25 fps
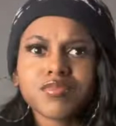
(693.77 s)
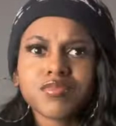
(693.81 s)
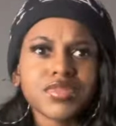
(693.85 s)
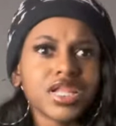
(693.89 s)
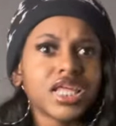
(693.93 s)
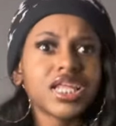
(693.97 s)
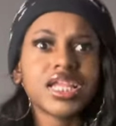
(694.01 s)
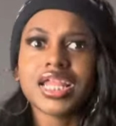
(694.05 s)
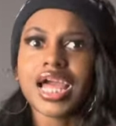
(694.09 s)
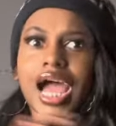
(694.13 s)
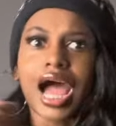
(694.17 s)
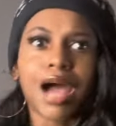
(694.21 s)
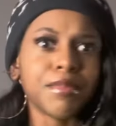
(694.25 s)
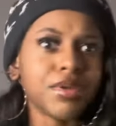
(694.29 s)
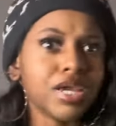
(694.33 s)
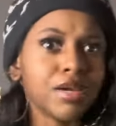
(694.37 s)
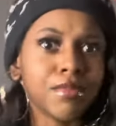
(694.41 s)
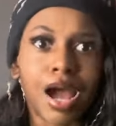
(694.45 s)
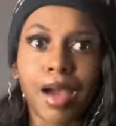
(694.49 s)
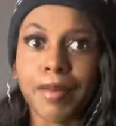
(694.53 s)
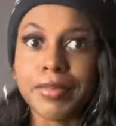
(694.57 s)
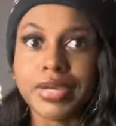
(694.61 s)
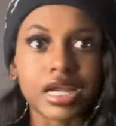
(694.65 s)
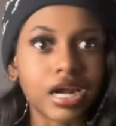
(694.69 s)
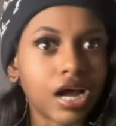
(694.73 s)
Literally, I be in
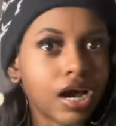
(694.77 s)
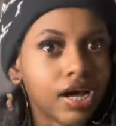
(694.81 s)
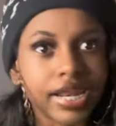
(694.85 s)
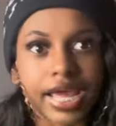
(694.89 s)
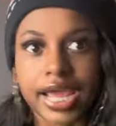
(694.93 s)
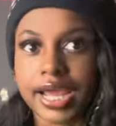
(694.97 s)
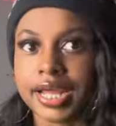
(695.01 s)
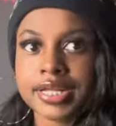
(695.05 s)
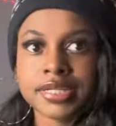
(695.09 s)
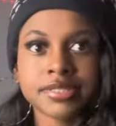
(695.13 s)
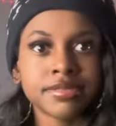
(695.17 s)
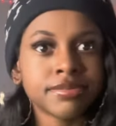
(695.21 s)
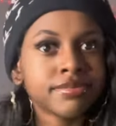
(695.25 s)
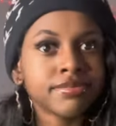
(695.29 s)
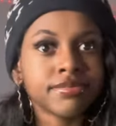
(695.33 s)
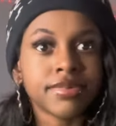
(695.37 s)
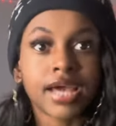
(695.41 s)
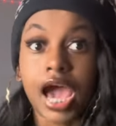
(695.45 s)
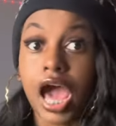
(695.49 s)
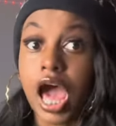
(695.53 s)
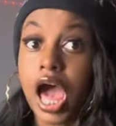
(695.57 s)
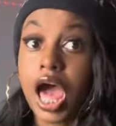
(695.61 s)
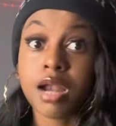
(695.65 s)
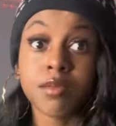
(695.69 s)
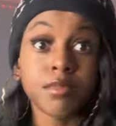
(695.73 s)
my bed all day.
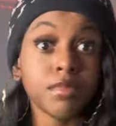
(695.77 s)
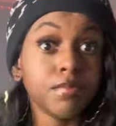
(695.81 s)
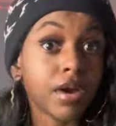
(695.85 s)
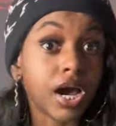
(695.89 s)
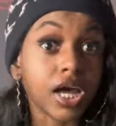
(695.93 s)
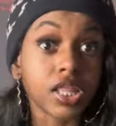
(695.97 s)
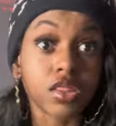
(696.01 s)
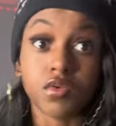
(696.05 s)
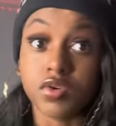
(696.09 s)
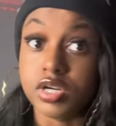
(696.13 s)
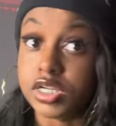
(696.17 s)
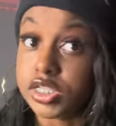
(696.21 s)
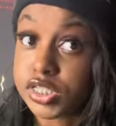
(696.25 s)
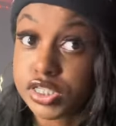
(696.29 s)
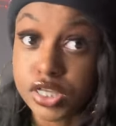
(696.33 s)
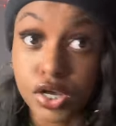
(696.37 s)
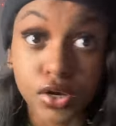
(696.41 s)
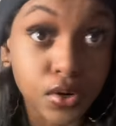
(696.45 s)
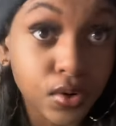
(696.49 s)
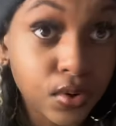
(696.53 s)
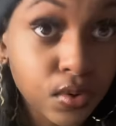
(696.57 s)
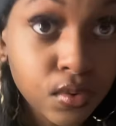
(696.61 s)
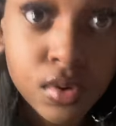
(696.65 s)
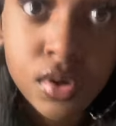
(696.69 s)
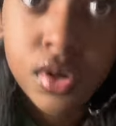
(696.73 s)
I don't be bothering the
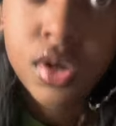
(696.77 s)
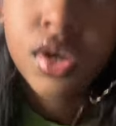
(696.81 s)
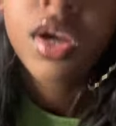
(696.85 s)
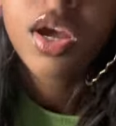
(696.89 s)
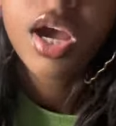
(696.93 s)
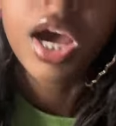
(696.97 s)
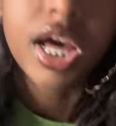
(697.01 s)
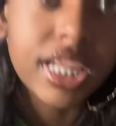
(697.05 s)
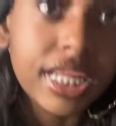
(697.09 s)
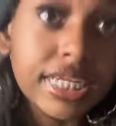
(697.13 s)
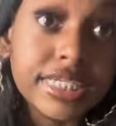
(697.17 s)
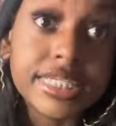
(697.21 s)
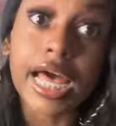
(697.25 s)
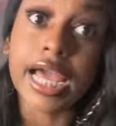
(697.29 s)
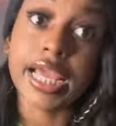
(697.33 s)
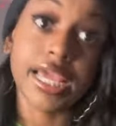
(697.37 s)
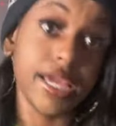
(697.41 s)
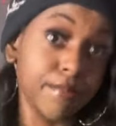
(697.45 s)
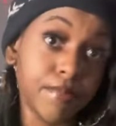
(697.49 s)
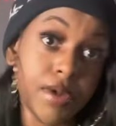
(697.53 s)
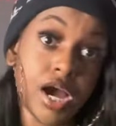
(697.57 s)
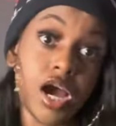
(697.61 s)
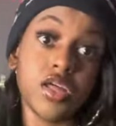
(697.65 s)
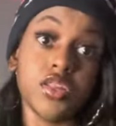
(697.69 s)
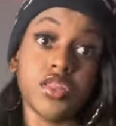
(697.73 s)
soul unless I
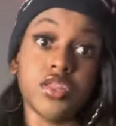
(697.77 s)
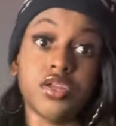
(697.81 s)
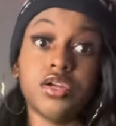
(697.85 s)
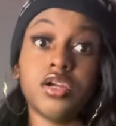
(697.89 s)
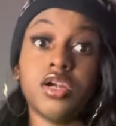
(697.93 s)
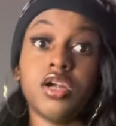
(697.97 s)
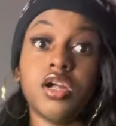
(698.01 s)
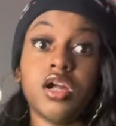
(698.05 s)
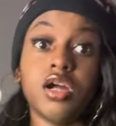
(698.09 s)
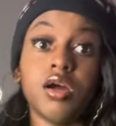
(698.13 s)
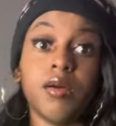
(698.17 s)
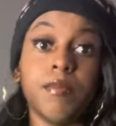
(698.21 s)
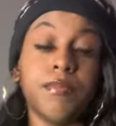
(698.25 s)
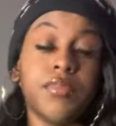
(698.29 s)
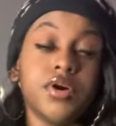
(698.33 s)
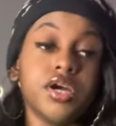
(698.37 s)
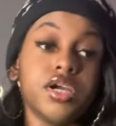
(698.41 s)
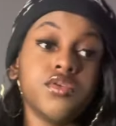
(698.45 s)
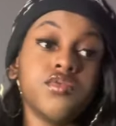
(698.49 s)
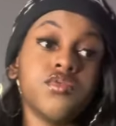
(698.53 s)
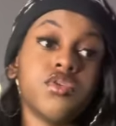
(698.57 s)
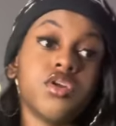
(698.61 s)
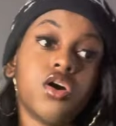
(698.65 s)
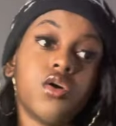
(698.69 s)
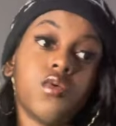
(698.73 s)
get bothered. But,
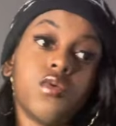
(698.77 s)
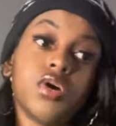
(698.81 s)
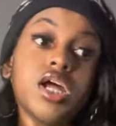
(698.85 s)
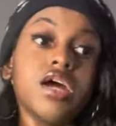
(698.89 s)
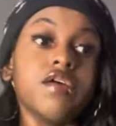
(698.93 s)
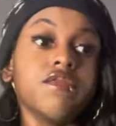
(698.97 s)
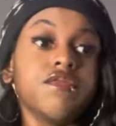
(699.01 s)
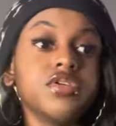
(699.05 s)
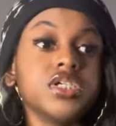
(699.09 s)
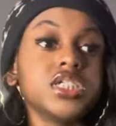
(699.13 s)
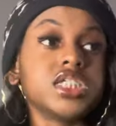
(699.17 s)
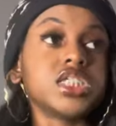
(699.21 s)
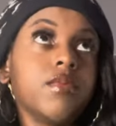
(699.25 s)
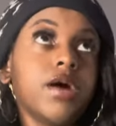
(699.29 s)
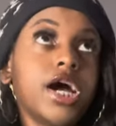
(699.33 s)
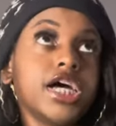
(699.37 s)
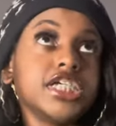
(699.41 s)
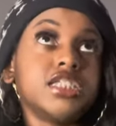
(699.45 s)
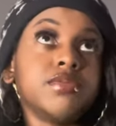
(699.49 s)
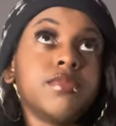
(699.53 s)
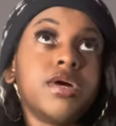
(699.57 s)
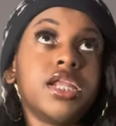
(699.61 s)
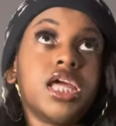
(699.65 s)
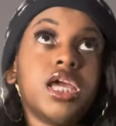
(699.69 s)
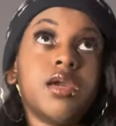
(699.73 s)
you know, whatever. So I
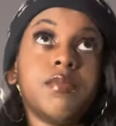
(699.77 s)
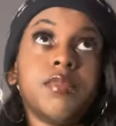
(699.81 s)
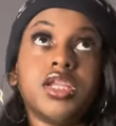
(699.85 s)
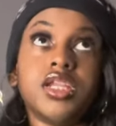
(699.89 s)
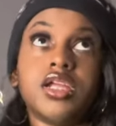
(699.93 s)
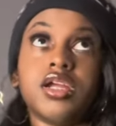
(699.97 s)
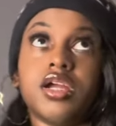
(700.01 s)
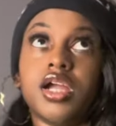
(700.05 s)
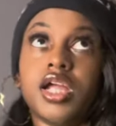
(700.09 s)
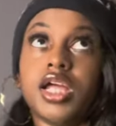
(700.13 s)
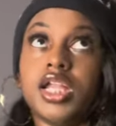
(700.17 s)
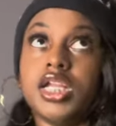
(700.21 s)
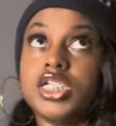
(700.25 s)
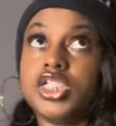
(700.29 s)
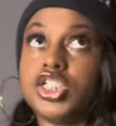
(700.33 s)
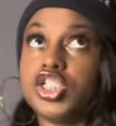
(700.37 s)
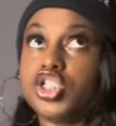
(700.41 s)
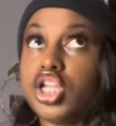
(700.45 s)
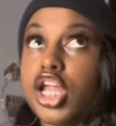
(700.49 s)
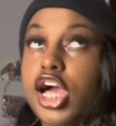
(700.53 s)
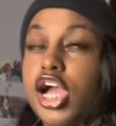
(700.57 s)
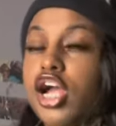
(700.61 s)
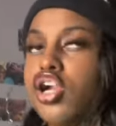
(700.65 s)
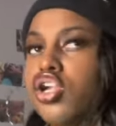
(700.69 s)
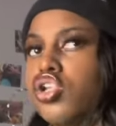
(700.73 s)
see my name in there, and it's just
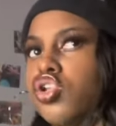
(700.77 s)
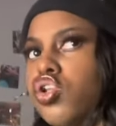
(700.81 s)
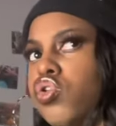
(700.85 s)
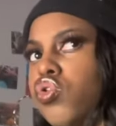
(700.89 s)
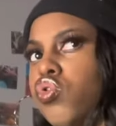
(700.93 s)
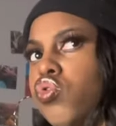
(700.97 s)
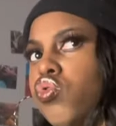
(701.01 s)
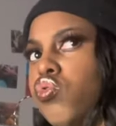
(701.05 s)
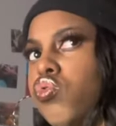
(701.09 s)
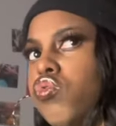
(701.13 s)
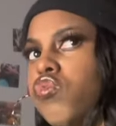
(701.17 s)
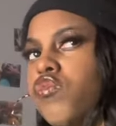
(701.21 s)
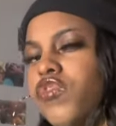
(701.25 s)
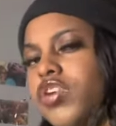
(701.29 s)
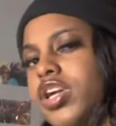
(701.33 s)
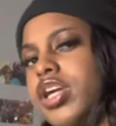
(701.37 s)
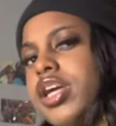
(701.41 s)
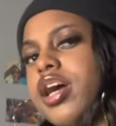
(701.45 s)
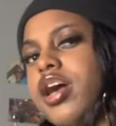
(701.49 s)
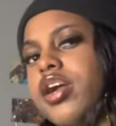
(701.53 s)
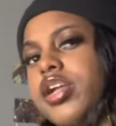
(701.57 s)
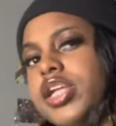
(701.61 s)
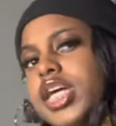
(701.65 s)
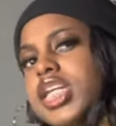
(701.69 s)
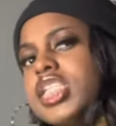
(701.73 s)
like her little friend,
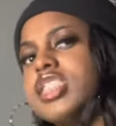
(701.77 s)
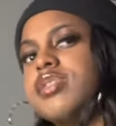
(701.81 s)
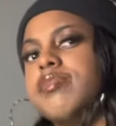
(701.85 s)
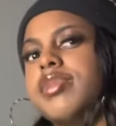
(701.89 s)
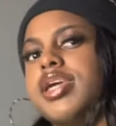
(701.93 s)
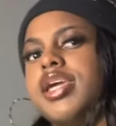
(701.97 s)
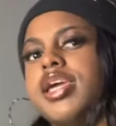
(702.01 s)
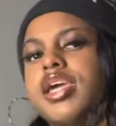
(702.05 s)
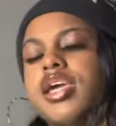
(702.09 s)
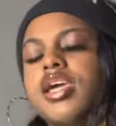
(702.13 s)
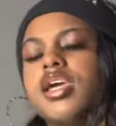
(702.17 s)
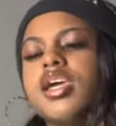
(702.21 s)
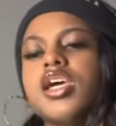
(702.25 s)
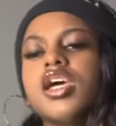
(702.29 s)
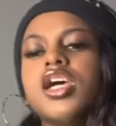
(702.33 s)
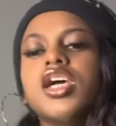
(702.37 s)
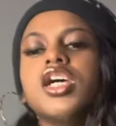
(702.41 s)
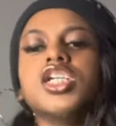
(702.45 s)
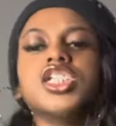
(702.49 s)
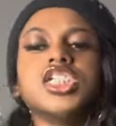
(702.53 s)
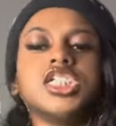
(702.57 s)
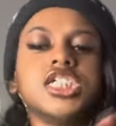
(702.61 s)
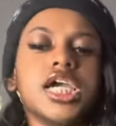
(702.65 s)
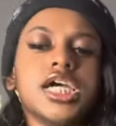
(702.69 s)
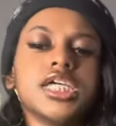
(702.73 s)
her yes man,
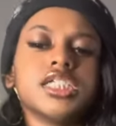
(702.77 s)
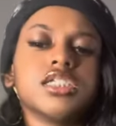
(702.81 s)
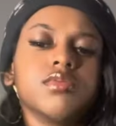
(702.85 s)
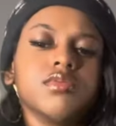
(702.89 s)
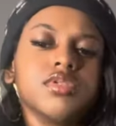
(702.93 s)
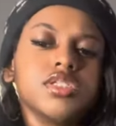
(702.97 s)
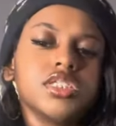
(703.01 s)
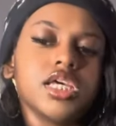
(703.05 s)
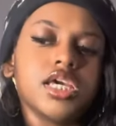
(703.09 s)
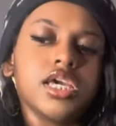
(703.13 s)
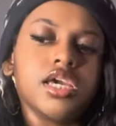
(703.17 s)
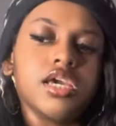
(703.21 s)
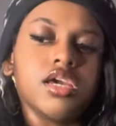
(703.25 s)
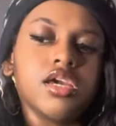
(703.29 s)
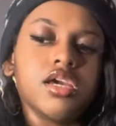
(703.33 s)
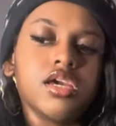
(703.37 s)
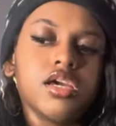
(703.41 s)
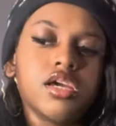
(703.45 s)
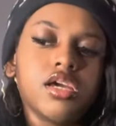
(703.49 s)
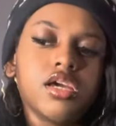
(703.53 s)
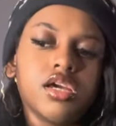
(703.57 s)
she had something to say.